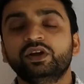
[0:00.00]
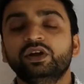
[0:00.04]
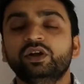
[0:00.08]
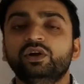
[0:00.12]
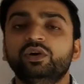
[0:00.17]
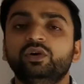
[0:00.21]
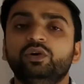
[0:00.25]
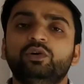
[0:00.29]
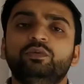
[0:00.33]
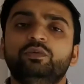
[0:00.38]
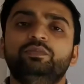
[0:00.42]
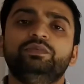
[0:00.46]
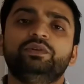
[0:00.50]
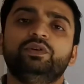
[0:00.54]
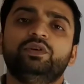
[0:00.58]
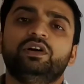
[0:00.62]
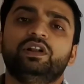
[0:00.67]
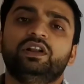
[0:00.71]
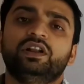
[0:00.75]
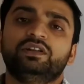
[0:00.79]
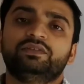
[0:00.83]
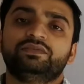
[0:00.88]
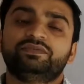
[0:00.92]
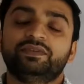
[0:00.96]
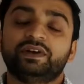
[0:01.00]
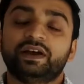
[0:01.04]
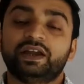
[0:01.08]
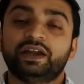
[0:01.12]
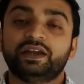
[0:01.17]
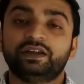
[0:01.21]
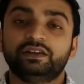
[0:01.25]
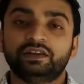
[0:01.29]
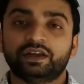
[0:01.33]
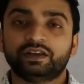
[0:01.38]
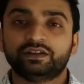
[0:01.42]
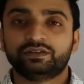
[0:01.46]
Hope you all are
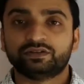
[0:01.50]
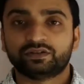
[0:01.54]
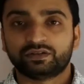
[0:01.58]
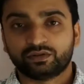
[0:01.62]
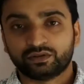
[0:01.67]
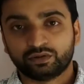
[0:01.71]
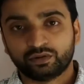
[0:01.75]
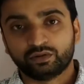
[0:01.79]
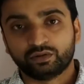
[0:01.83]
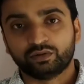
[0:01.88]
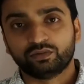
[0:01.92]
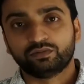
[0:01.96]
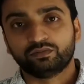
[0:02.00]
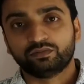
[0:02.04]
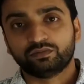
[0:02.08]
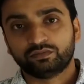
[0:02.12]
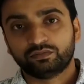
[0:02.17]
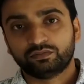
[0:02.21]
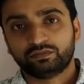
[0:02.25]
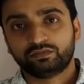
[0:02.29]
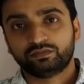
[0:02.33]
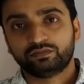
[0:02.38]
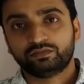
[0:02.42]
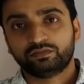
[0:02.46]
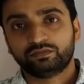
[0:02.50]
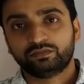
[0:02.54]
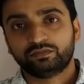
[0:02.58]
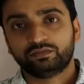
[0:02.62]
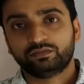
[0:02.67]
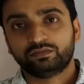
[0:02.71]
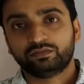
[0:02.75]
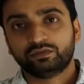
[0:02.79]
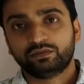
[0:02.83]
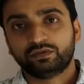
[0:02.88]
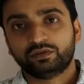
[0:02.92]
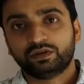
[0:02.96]
fine at your home.
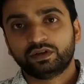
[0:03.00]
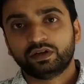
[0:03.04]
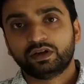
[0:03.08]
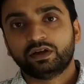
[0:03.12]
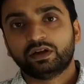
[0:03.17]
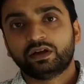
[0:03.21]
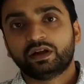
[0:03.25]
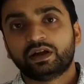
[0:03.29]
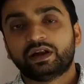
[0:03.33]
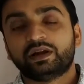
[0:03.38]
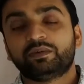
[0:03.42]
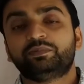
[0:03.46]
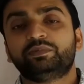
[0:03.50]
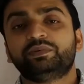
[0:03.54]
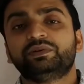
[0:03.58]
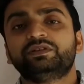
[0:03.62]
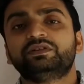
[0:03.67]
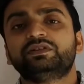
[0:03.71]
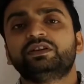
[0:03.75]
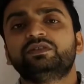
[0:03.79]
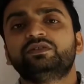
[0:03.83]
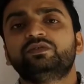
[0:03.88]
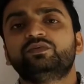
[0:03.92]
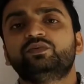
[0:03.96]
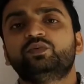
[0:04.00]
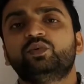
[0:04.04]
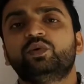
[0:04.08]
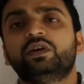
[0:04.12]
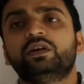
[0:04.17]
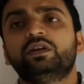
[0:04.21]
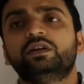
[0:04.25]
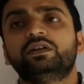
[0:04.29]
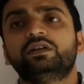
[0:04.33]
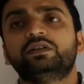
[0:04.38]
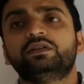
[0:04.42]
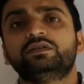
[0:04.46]
At present,
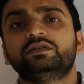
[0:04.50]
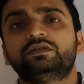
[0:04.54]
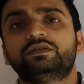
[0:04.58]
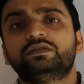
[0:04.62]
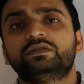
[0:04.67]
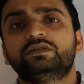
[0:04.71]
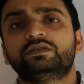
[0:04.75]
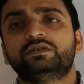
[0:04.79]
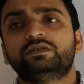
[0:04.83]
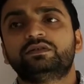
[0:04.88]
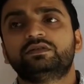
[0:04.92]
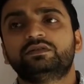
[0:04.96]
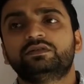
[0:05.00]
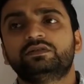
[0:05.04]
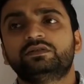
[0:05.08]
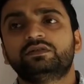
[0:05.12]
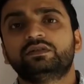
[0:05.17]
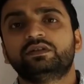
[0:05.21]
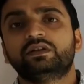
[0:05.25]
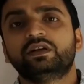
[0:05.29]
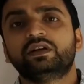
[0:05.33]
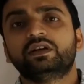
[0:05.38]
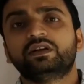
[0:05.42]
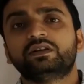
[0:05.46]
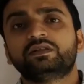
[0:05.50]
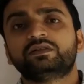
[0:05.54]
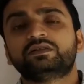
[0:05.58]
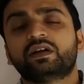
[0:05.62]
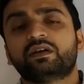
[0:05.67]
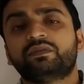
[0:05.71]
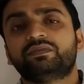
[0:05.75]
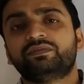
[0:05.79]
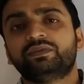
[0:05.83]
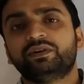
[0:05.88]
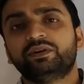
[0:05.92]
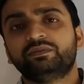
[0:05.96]
world is
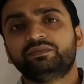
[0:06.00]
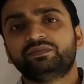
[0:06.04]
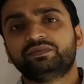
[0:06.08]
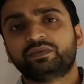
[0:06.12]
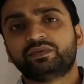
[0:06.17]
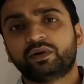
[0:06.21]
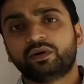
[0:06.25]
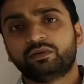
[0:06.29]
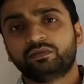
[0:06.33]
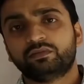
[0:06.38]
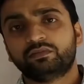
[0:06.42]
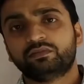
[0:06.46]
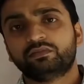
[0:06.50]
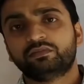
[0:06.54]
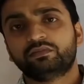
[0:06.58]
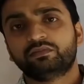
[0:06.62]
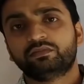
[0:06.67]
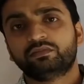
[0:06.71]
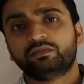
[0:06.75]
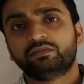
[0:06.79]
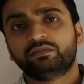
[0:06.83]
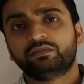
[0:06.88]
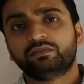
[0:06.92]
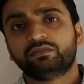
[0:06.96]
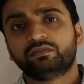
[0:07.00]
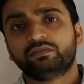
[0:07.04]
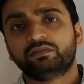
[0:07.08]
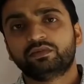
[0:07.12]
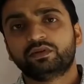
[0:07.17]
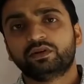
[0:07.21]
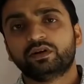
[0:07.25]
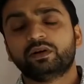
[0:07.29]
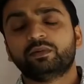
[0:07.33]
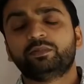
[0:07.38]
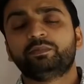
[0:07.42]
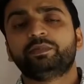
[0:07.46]
suffering from
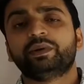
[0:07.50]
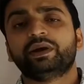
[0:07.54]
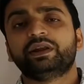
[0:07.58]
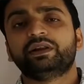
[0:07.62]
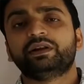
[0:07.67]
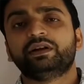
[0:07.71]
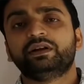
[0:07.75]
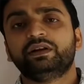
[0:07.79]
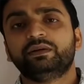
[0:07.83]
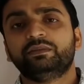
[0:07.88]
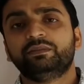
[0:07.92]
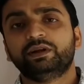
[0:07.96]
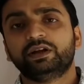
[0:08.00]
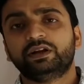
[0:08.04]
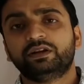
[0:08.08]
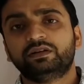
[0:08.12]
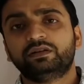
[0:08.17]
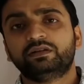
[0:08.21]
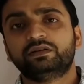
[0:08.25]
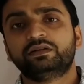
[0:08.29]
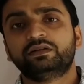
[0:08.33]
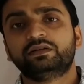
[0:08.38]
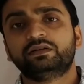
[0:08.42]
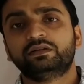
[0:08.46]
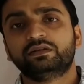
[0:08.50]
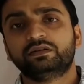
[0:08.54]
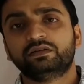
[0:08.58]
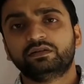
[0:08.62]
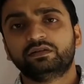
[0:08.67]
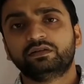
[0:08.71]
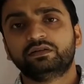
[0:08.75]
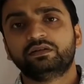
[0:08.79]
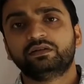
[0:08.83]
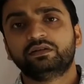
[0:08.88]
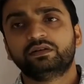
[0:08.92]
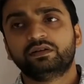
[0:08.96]
a pandemic
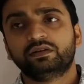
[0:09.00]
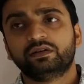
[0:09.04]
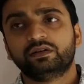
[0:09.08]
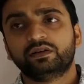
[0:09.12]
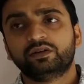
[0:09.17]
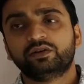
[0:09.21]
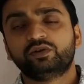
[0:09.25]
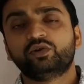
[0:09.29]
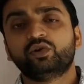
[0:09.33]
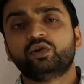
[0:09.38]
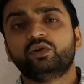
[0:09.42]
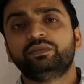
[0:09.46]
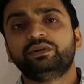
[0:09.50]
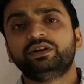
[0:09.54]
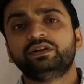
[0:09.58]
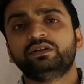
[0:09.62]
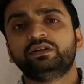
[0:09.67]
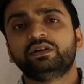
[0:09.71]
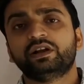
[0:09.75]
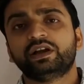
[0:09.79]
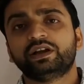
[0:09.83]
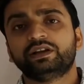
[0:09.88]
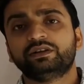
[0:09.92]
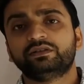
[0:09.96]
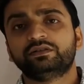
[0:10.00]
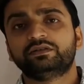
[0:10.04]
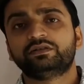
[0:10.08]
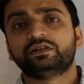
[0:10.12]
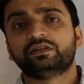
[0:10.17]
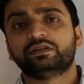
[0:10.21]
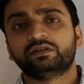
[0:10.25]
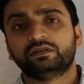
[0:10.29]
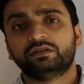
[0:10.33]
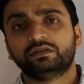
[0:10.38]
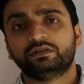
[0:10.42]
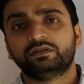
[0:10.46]

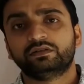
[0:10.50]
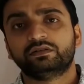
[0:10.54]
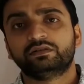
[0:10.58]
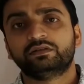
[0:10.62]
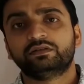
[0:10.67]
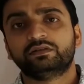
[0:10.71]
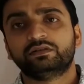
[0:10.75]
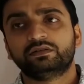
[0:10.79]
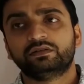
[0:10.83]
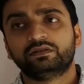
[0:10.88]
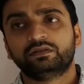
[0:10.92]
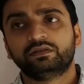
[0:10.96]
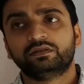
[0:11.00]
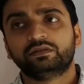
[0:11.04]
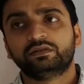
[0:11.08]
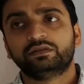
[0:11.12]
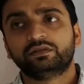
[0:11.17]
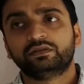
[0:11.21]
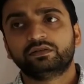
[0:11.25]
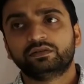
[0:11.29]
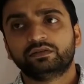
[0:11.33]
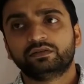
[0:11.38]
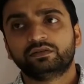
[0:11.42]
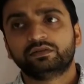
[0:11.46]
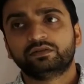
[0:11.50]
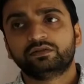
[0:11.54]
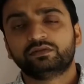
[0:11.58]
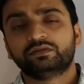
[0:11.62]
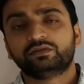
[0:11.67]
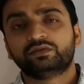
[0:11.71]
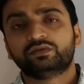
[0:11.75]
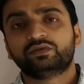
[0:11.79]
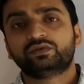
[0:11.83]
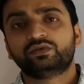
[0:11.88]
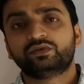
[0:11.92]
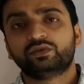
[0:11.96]
COVID-19.
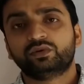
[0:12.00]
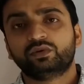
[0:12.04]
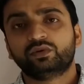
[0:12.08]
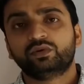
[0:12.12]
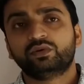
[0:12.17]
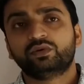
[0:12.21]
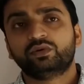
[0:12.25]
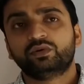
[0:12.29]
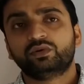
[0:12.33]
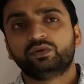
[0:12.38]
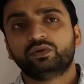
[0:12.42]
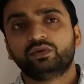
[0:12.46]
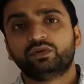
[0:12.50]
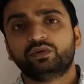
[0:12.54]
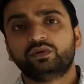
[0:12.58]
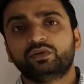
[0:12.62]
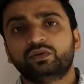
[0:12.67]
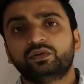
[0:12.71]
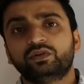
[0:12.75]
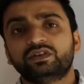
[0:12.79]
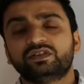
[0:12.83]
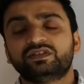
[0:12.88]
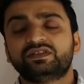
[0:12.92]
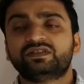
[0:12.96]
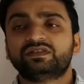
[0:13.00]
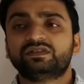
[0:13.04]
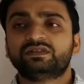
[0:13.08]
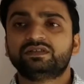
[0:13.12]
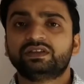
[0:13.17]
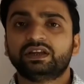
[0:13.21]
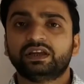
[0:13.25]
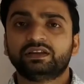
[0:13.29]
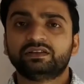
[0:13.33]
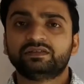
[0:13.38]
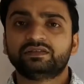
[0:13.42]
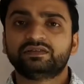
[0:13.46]
So,
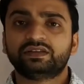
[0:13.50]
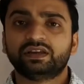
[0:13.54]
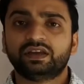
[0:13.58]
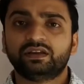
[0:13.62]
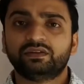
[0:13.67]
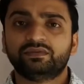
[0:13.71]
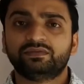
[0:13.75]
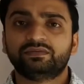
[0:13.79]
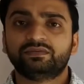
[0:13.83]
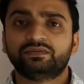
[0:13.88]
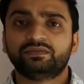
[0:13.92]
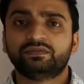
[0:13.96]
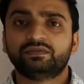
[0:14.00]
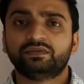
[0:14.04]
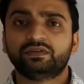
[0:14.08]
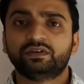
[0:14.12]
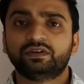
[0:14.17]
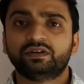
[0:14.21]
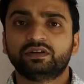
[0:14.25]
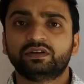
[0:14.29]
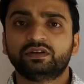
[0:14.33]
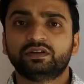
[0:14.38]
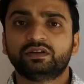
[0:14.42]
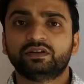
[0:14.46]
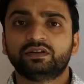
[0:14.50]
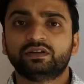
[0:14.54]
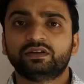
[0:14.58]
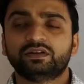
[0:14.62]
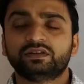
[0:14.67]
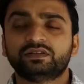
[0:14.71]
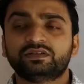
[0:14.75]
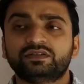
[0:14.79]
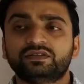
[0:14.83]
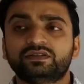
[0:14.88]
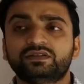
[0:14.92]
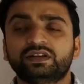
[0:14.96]
stay safe,
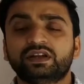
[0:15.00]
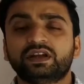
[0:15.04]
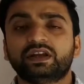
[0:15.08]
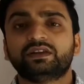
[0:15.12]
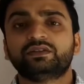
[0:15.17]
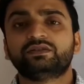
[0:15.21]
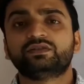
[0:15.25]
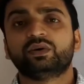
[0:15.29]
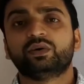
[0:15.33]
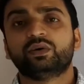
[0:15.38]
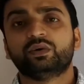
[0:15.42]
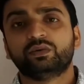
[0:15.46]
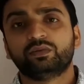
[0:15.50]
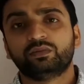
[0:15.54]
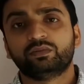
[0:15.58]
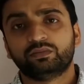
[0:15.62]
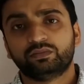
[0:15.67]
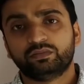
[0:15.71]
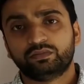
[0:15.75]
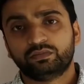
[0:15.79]
stay at home.